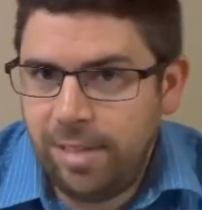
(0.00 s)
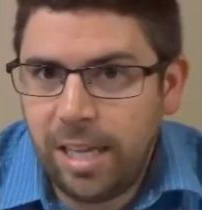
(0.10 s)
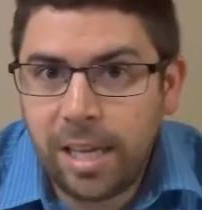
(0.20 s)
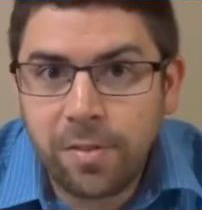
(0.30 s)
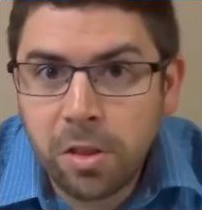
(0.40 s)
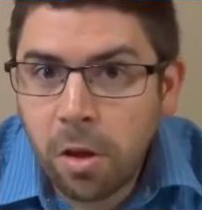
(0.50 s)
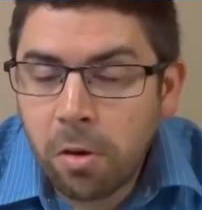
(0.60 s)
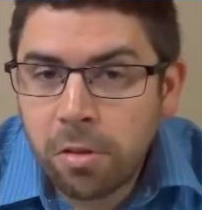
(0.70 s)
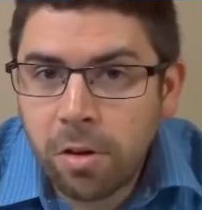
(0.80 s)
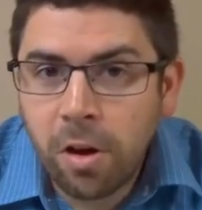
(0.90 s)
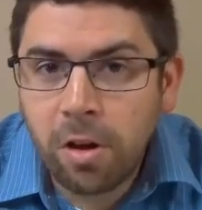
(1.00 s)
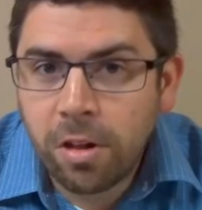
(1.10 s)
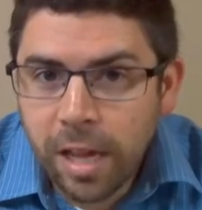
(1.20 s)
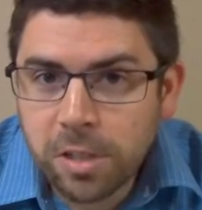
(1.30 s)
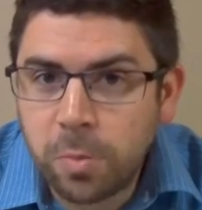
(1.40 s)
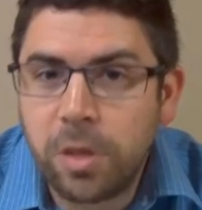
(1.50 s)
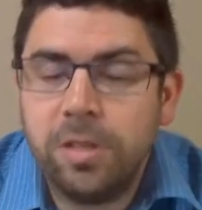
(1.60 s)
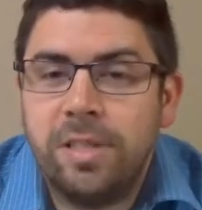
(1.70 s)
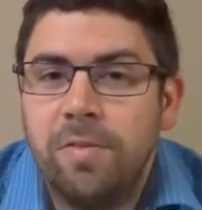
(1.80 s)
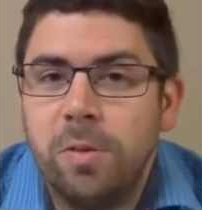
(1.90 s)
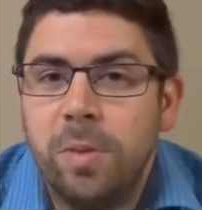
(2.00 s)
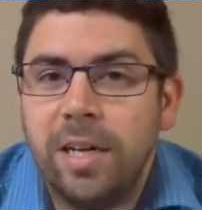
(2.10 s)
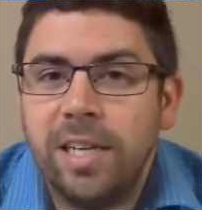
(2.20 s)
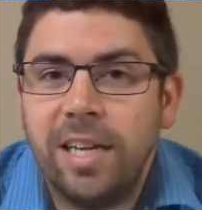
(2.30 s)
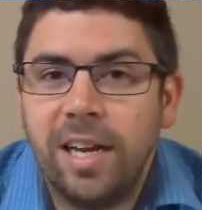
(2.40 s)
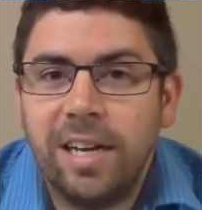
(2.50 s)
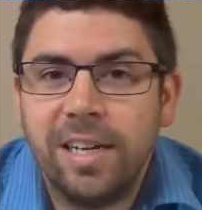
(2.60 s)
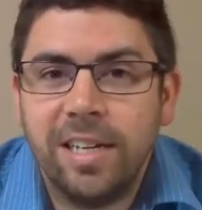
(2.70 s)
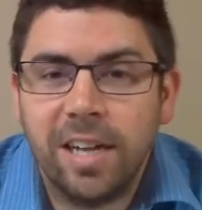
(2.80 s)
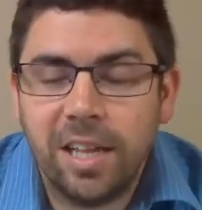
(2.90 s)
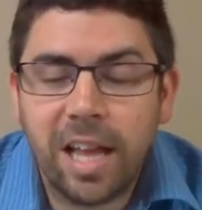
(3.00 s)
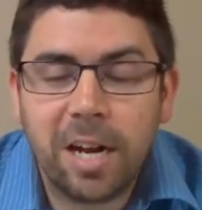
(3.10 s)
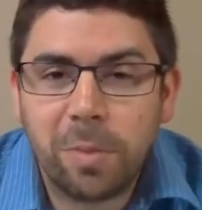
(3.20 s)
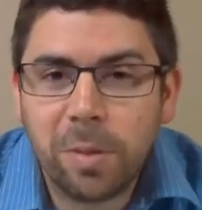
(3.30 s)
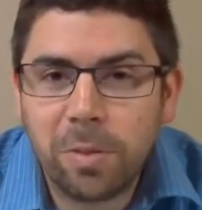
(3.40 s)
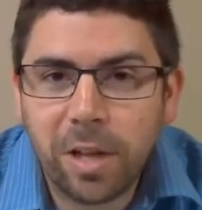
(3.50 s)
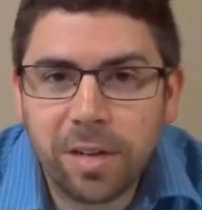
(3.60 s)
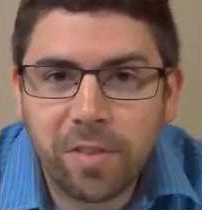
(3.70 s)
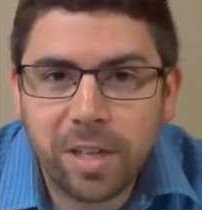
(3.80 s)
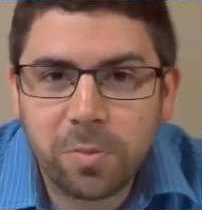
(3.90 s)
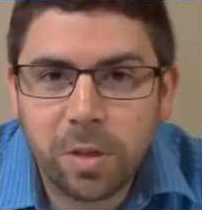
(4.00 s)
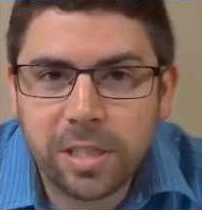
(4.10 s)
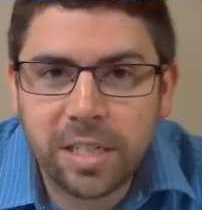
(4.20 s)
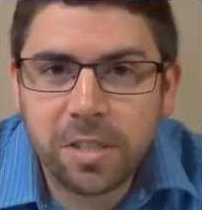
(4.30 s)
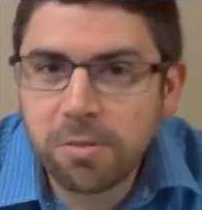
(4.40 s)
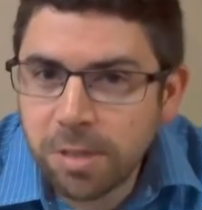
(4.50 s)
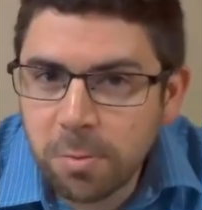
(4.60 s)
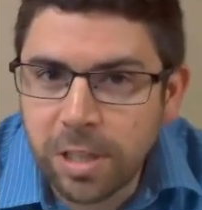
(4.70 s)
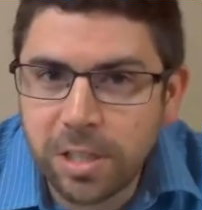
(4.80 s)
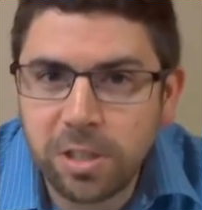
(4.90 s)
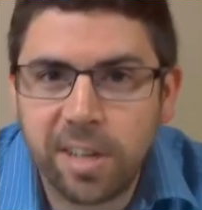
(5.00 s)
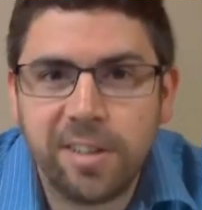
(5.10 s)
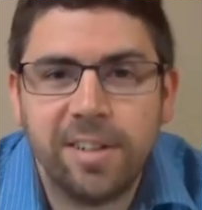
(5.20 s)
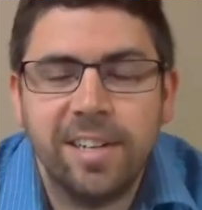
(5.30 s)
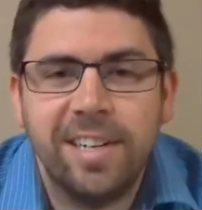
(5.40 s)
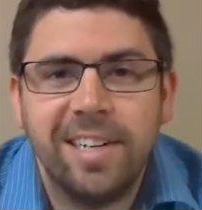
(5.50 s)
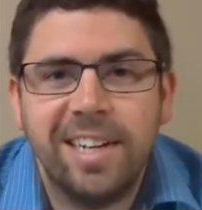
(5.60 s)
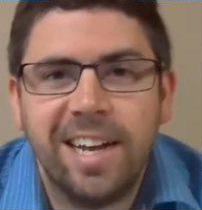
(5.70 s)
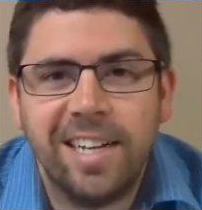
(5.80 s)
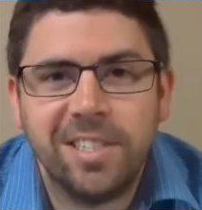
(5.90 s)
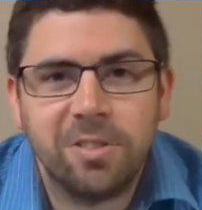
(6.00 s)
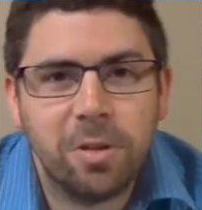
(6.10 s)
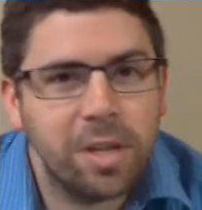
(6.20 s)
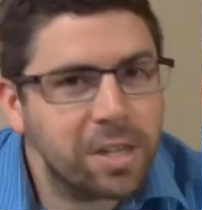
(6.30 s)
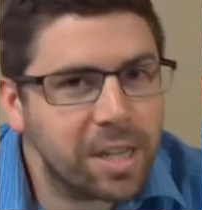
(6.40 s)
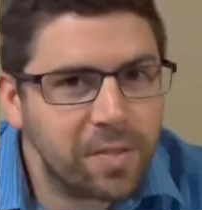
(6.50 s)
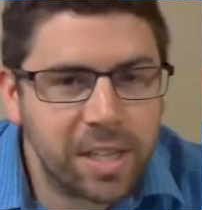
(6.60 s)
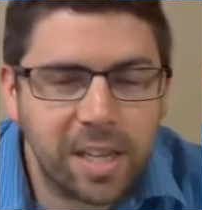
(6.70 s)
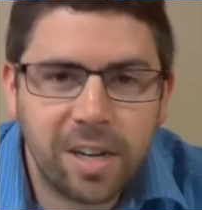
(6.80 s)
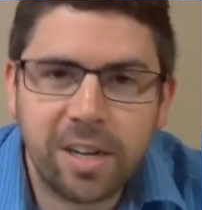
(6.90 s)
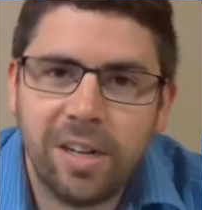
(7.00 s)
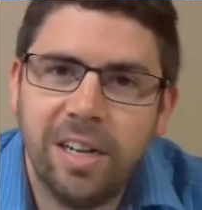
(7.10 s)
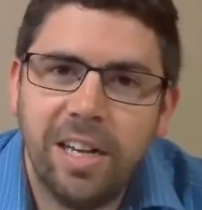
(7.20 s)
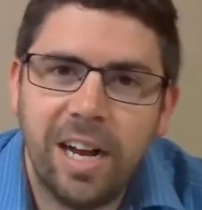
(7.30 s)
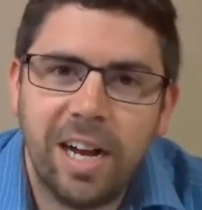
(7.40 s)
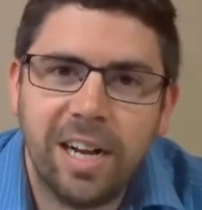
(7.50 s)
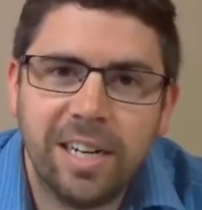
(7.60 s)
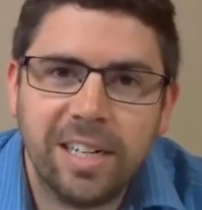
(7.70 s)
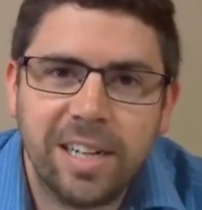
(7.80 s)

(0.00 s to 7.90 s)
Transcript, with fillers: Even though they're all experts, everybody, a lot of people on Facebook disagree with each other and so they're giving their uh,